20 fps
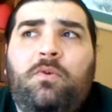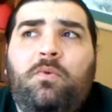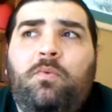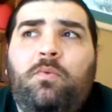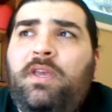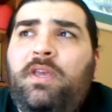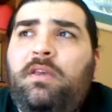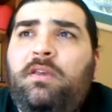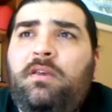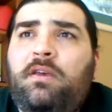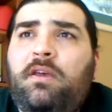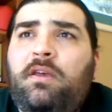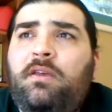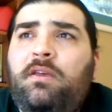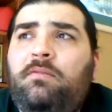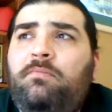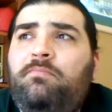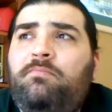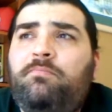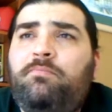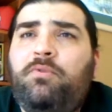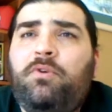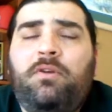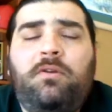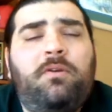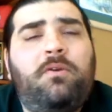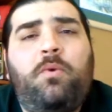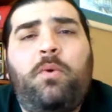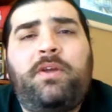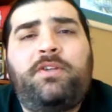week I put
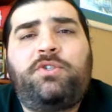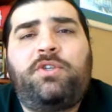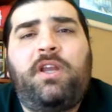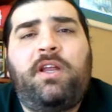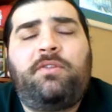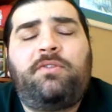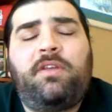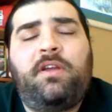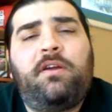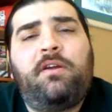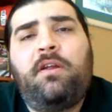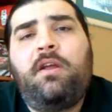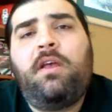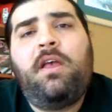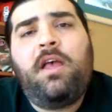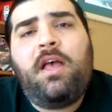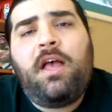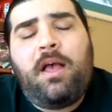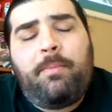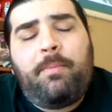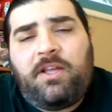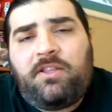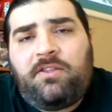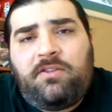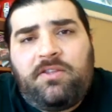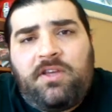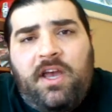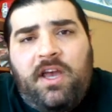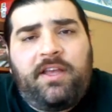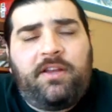a question out there
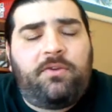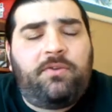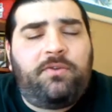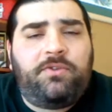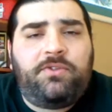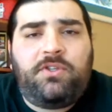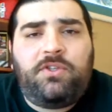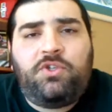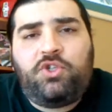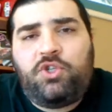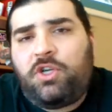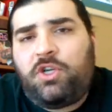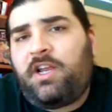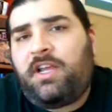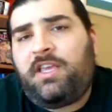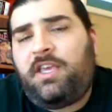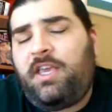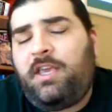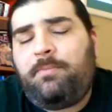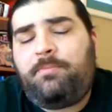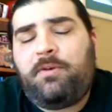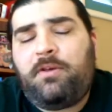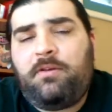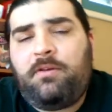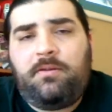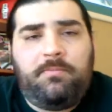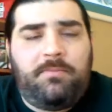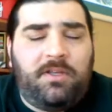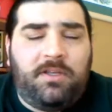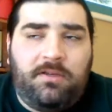about the titles and should I keep
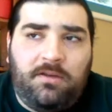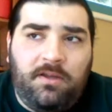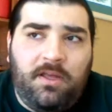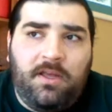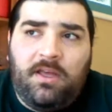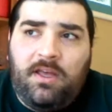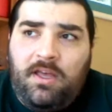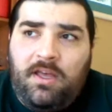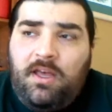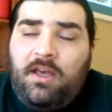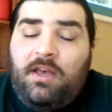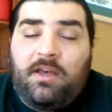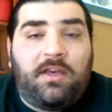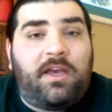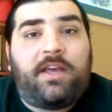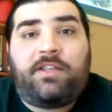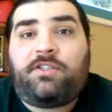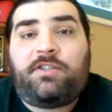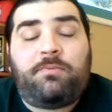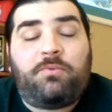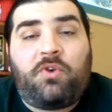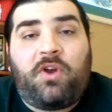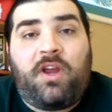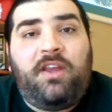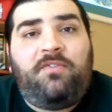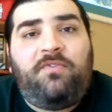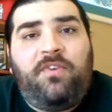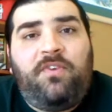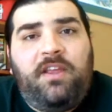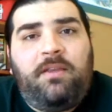them, and got some
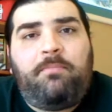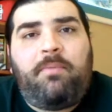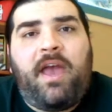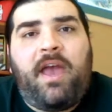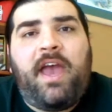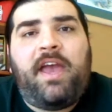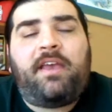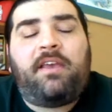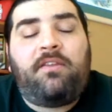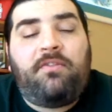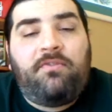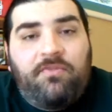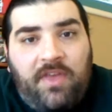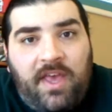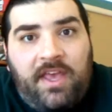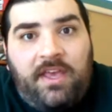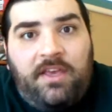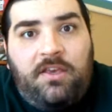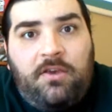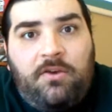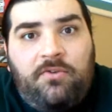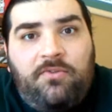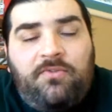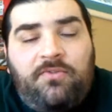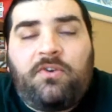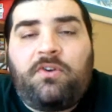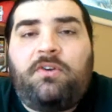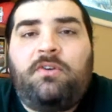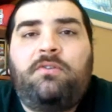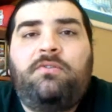great feedback, and thank you
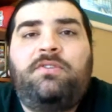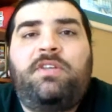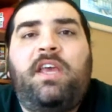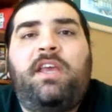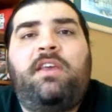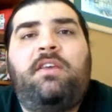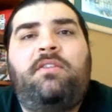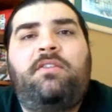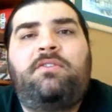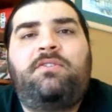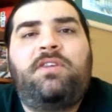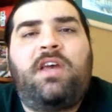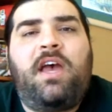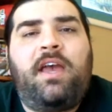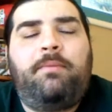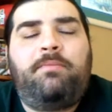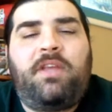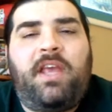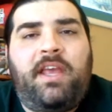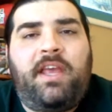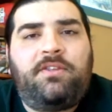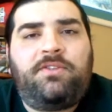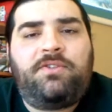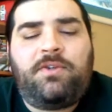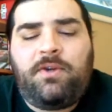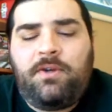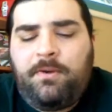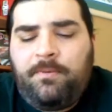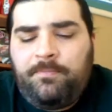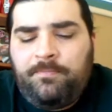for taking the time to
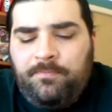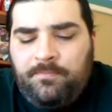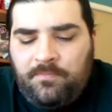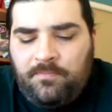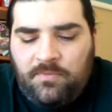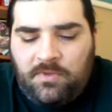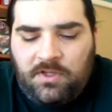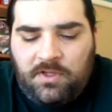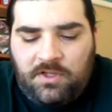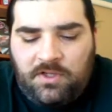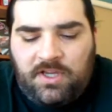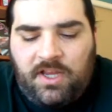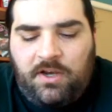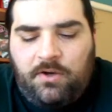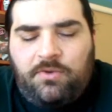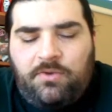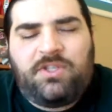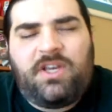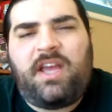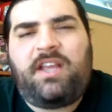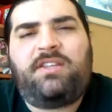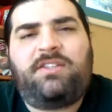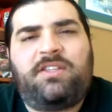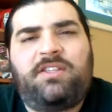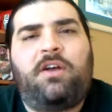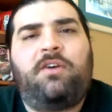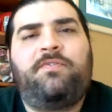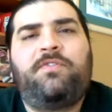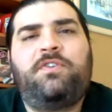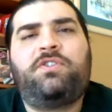answer, because I know it was kind of
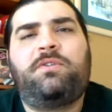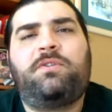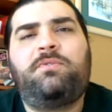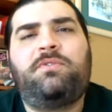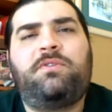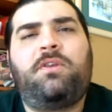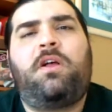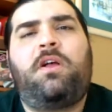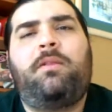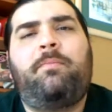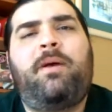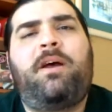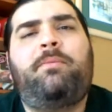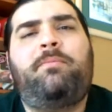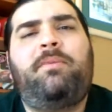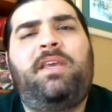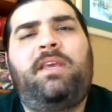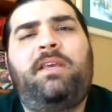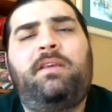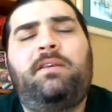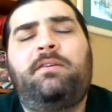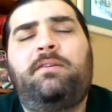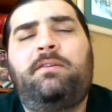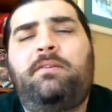selfish, it was all about me.